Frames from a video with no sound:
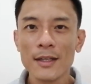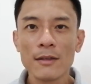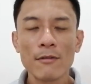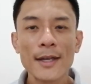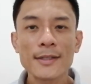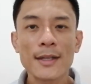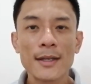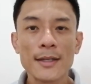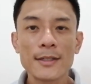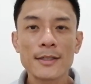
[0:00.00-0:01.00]
the rest
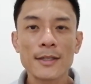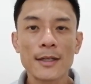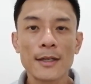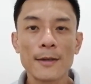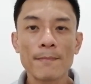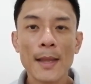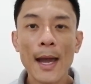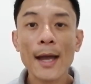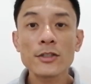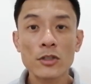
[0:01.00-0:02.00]
that is
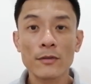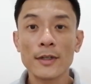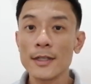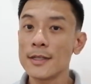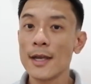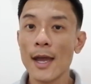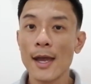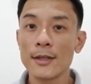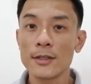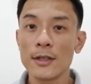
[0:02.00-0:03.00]
asked of us
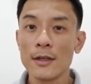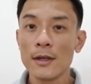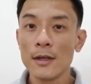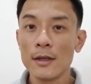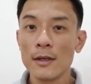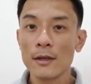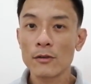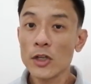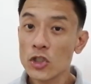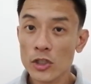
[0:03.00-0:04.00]
as
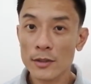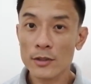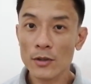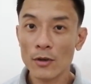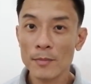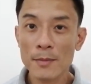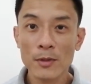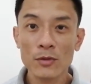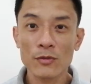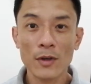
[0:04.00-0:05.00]
Christians or
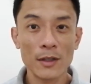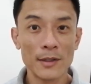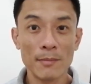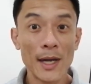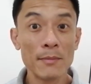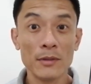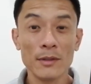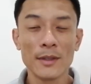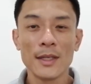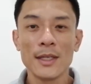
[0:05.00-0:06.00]
people who follow the Bible,